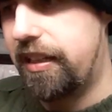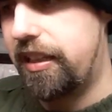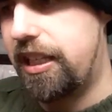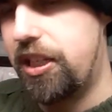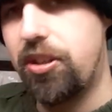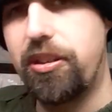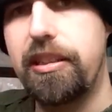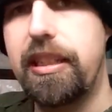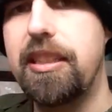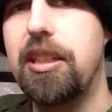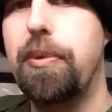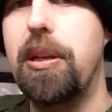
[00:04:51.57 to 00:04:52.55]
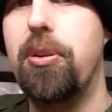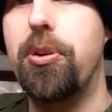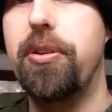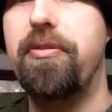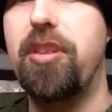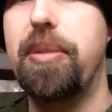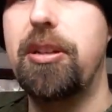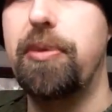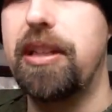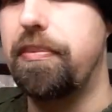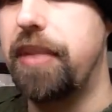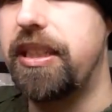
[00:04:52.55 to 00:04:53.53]
these are the things that we learn from it
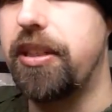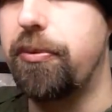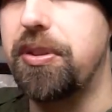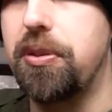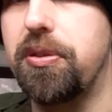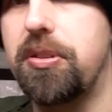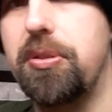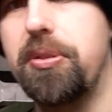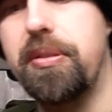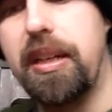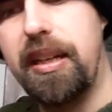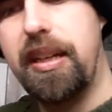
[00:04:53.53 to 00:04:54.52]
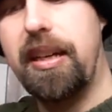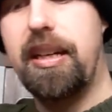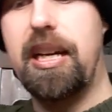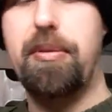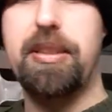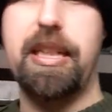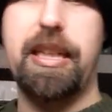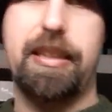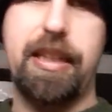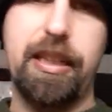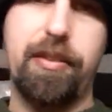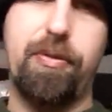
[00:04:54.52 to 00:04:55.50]
with amazing results. So I would say
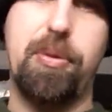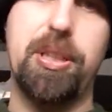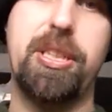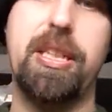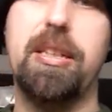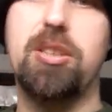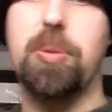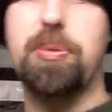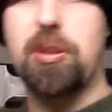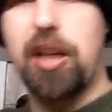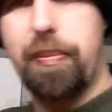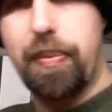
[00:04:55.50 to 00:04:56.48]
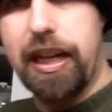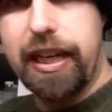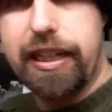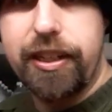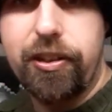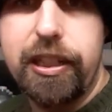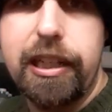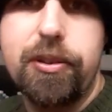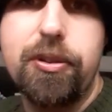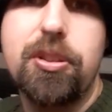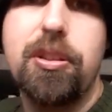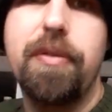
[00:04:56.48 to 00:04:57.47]
thank you for watching, subscribe, like, and all that
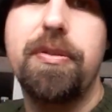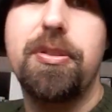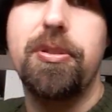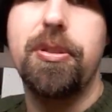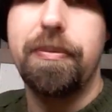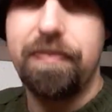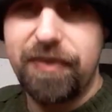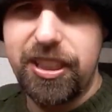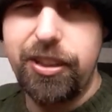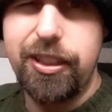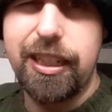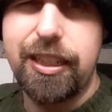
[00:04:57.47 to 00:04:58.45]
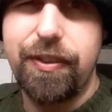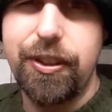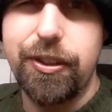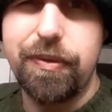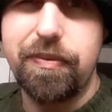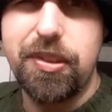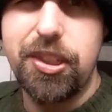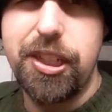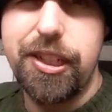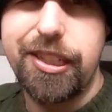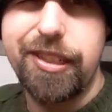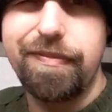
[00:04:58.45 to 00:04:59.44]
good stuff. So see you in the next video.
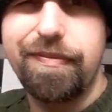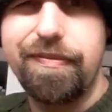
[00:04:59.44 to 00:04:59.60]
Cheers.